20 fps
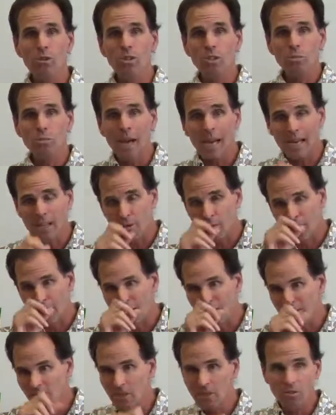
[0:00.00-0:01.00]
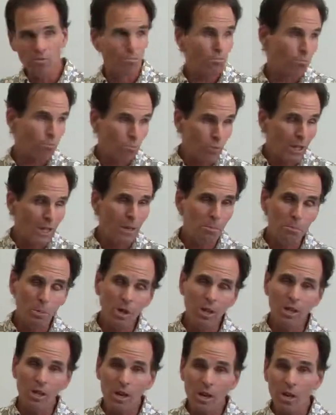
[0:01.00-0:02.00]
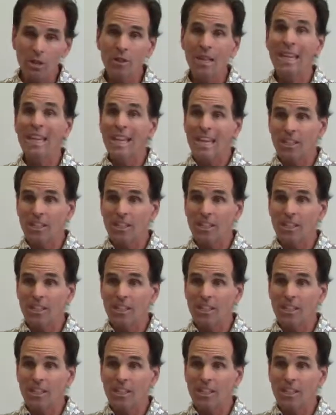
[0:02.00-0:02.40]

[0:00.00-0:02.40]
as Mike Graves has written a book called,